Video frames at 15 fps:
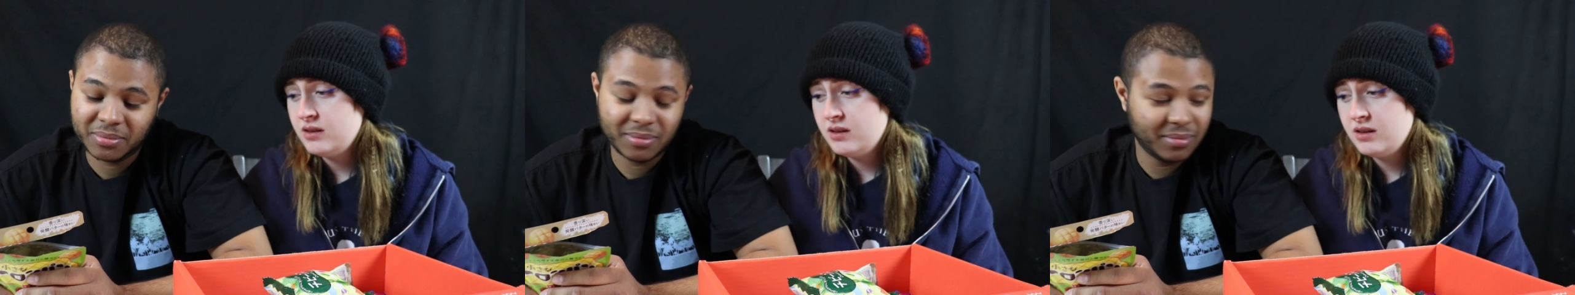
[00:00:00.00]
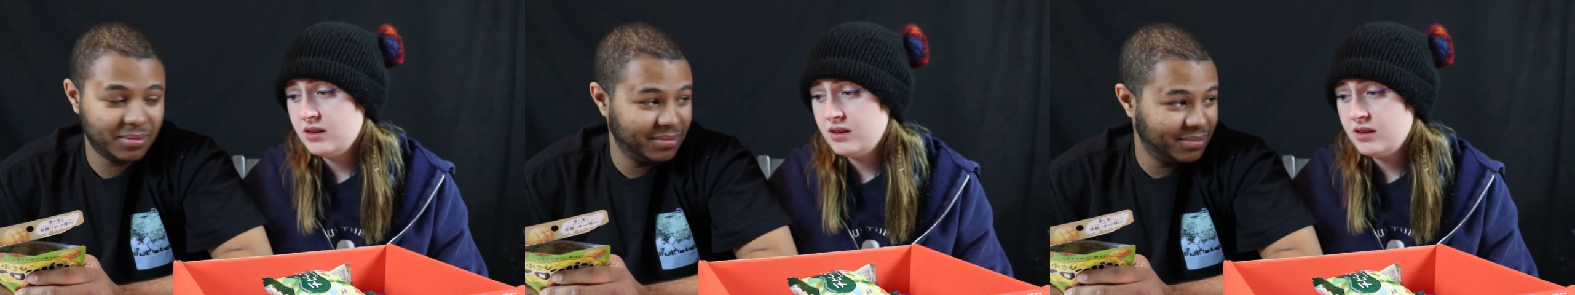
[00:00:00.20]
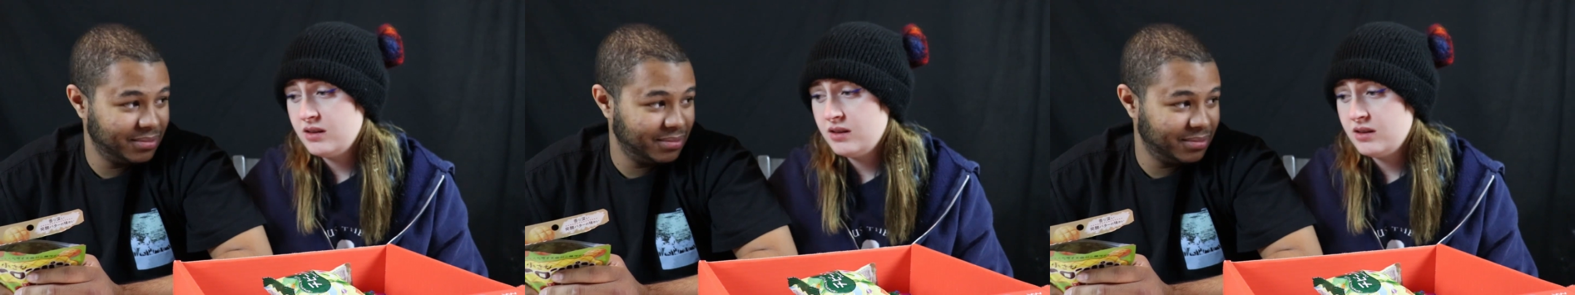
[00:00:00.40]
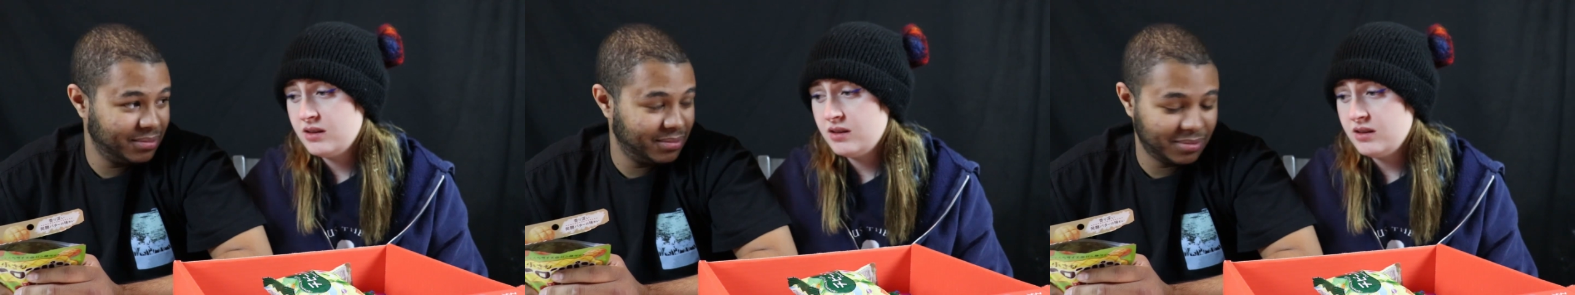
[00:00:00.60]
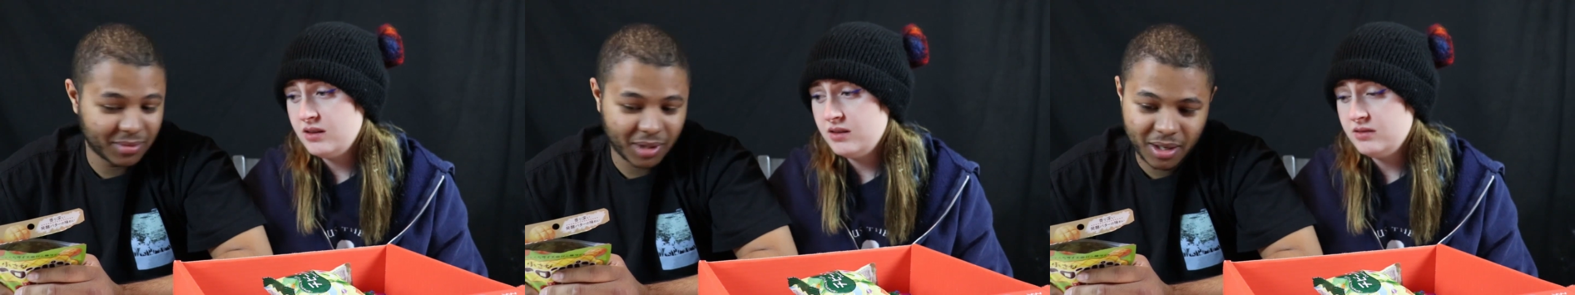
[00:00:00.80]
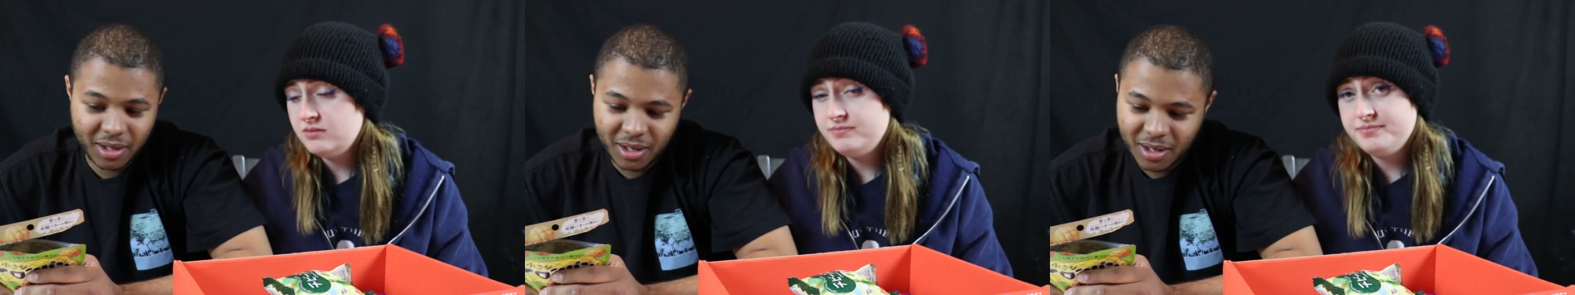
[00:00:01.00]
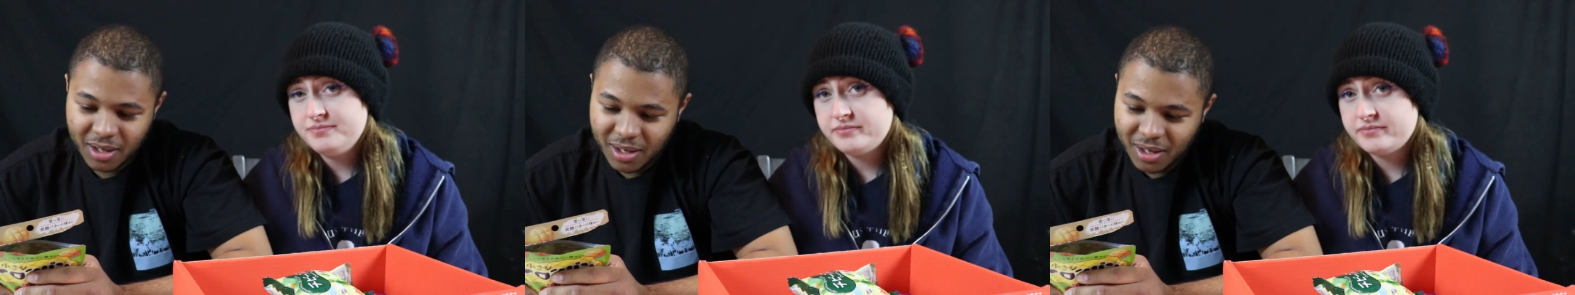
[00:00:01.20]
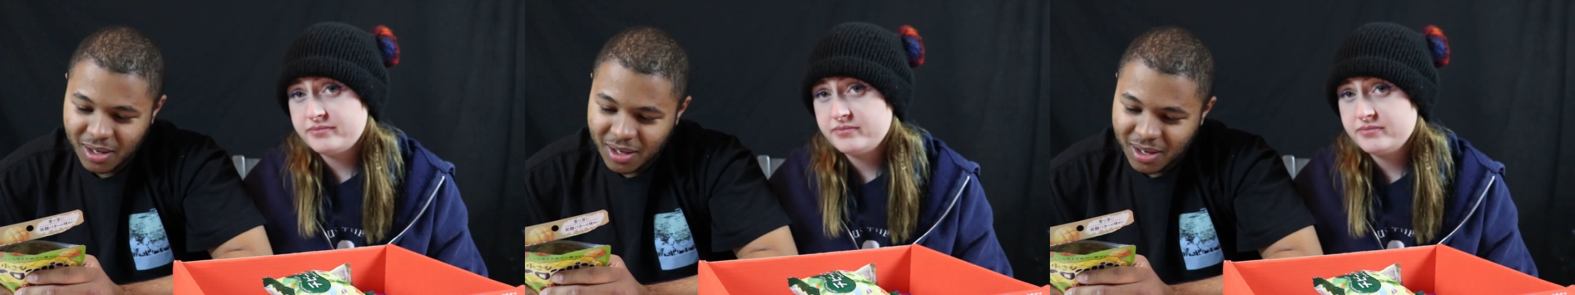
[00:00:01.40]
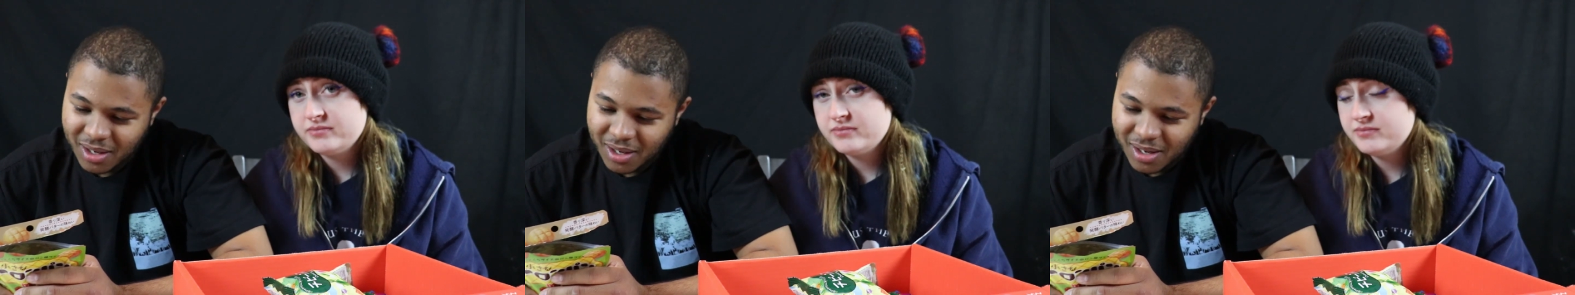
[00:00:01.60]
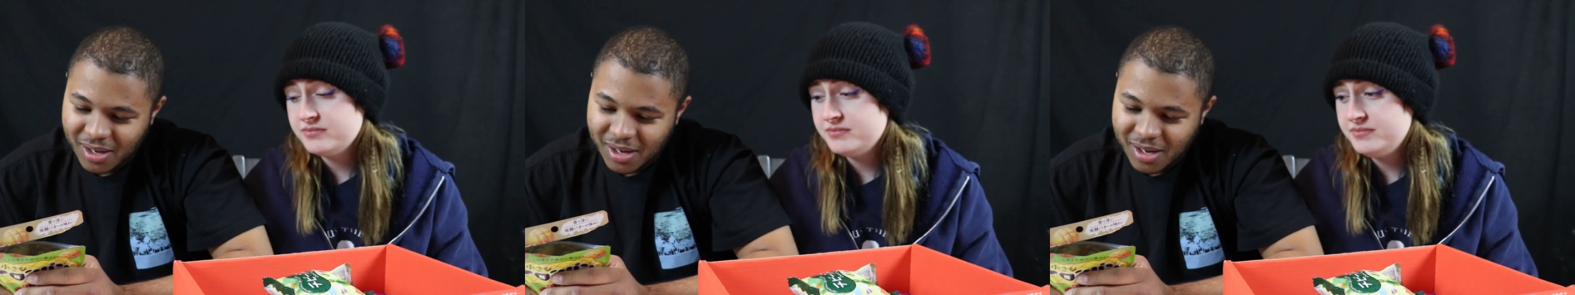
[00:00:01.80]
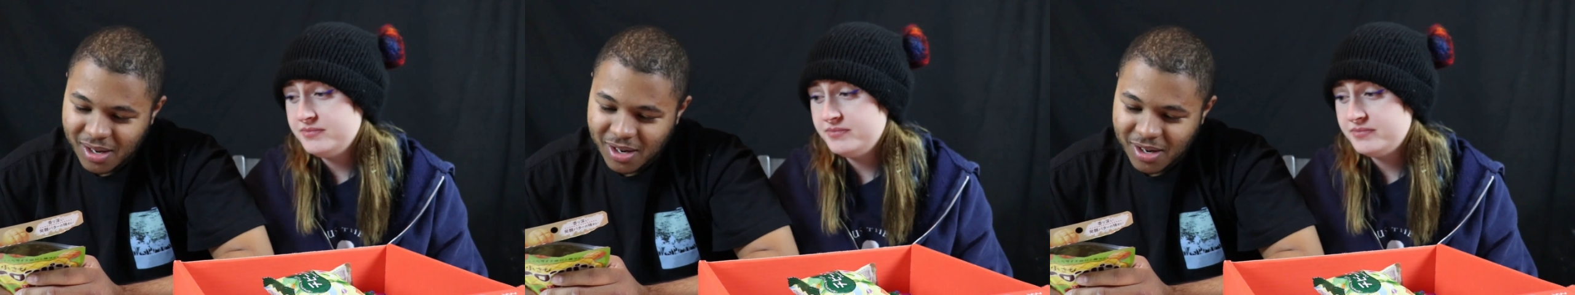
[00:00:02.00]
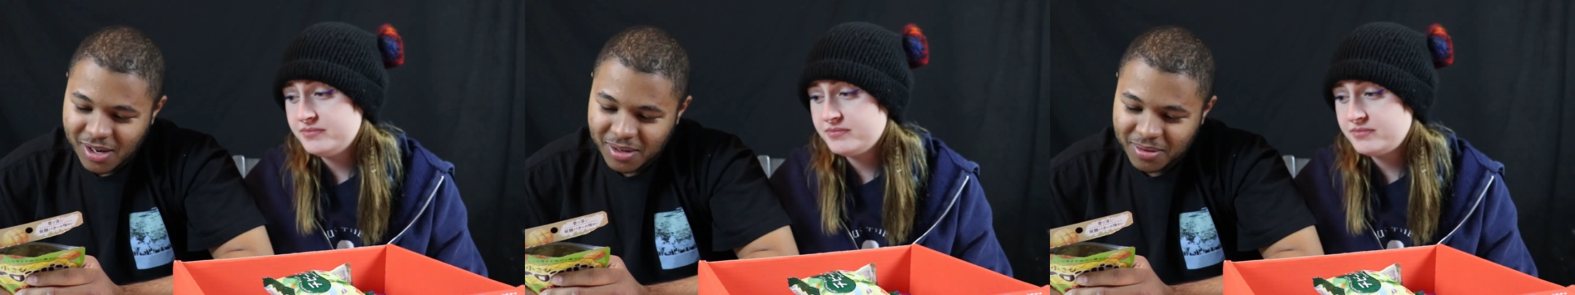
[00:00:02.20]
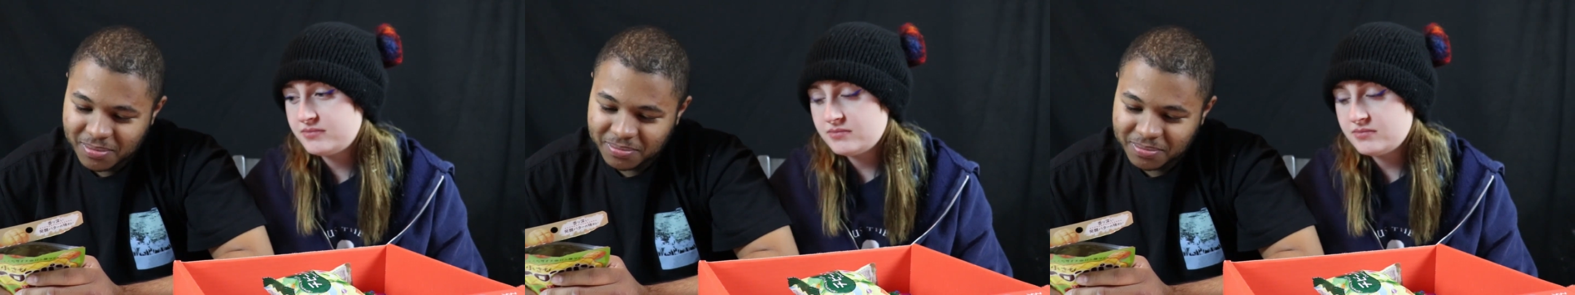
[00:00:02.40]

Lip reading: No one is speaking in this clip.